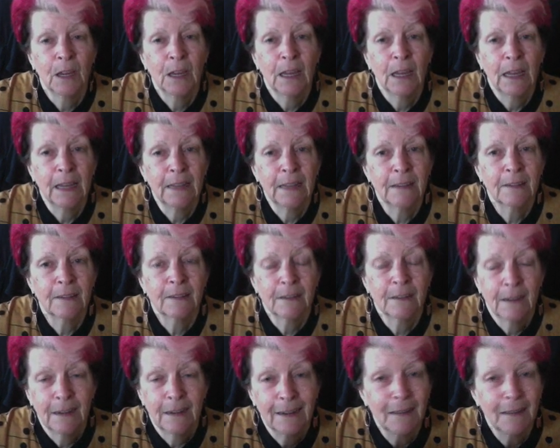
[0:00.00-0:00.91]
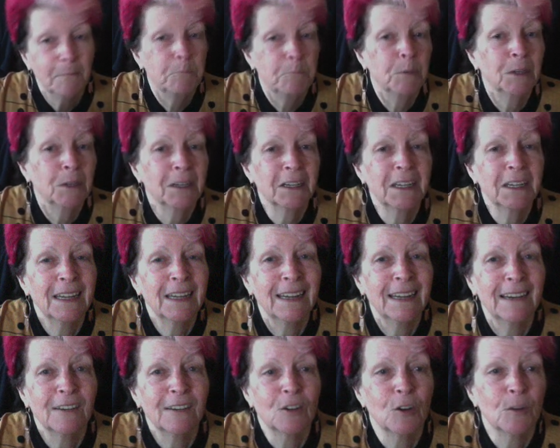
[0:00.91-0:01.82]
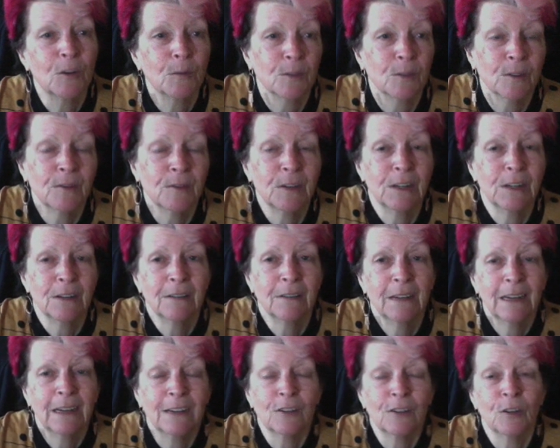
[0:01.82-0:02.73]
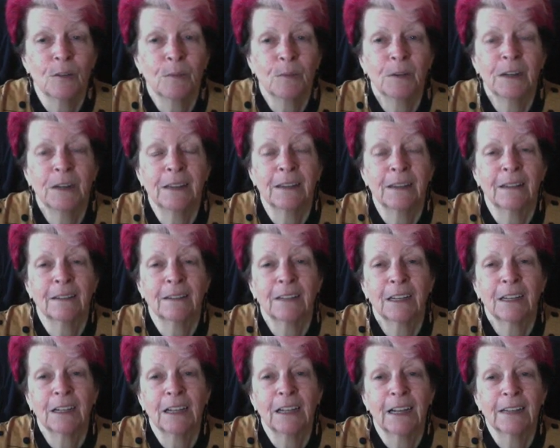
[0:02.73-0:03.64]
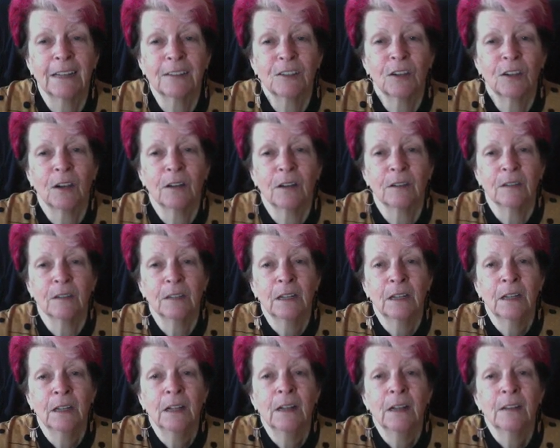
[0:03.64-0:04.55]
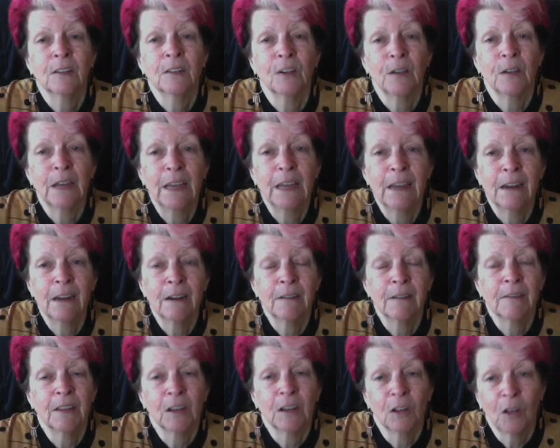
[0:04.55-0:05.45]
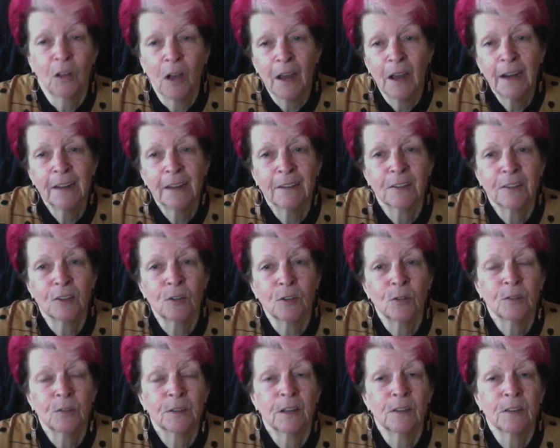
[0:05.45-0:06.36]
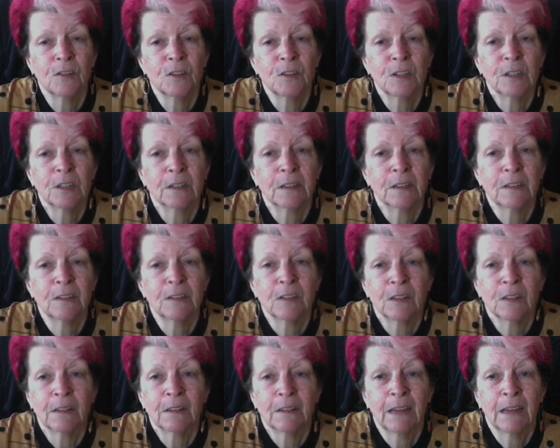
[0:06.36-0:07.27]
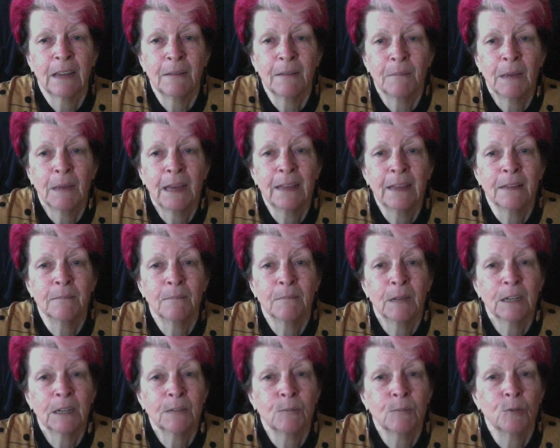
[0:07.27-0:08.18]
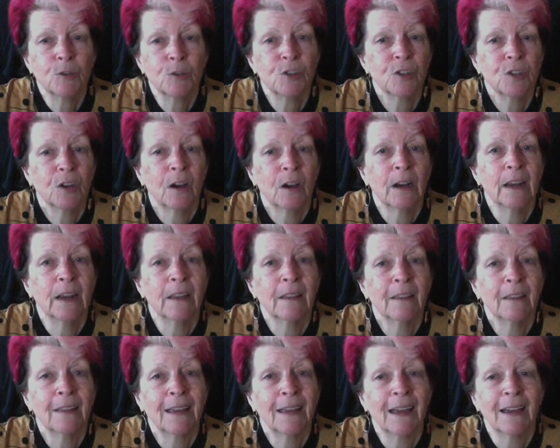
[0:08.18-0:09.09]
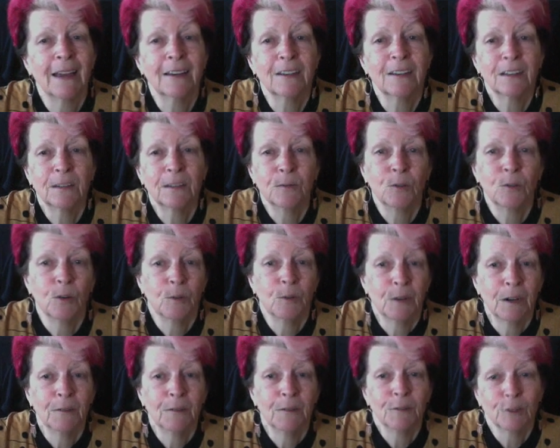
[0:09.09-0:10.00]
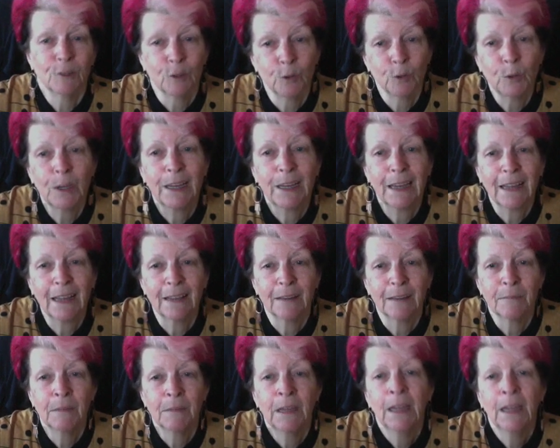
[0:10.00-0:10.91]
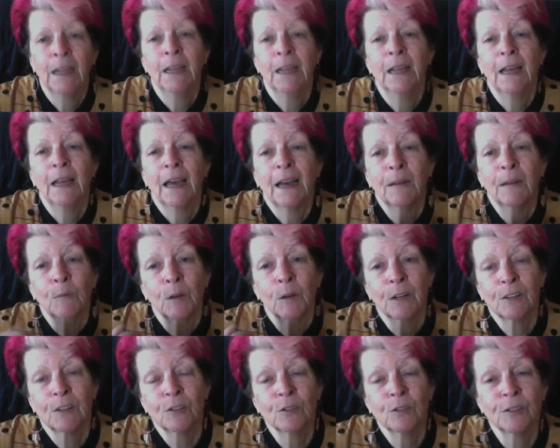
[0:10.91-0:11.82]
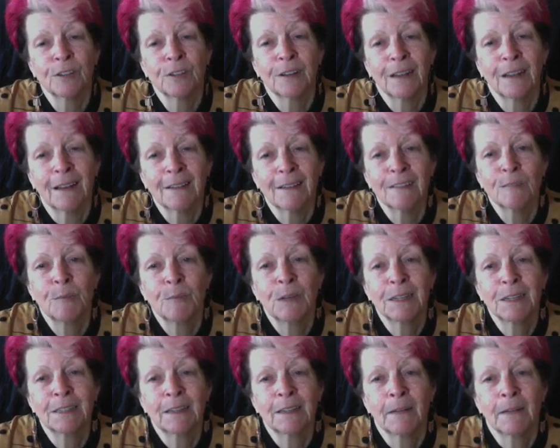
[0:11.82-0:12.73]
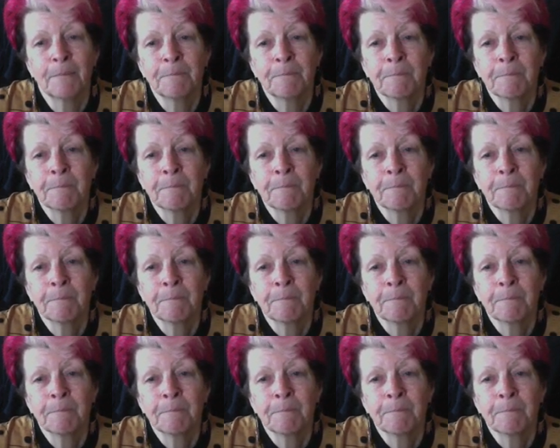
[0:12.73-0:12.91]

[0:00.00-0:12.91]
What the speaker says: its ability in terms of interpreting the class title. So here the light has caught those chilies and made them much more shiny than they actually were when I was looking at them. And what it's also done is picked up